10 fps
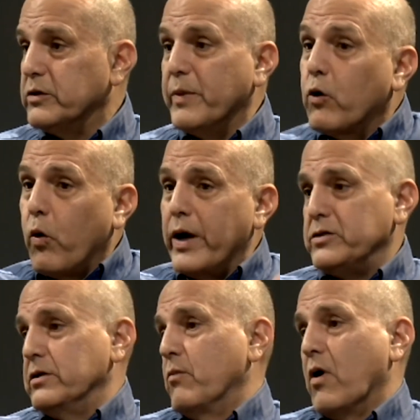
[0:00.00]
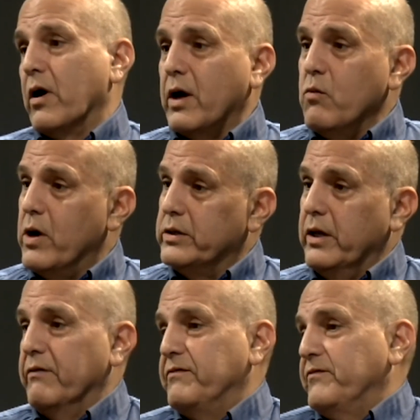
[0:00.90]
big question mark. I wanted to
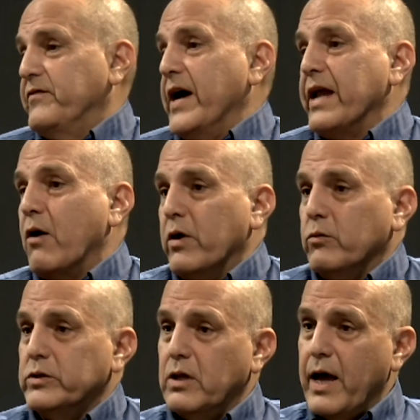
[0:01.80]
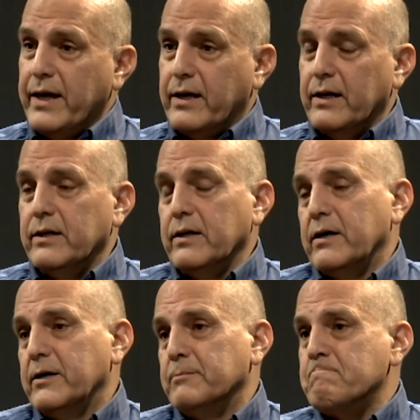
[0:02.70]
mm-hmm. find out what it was like, and
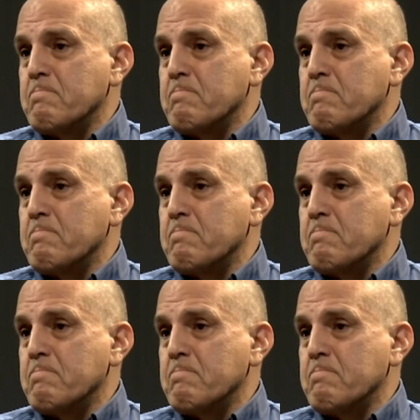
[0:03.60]
um,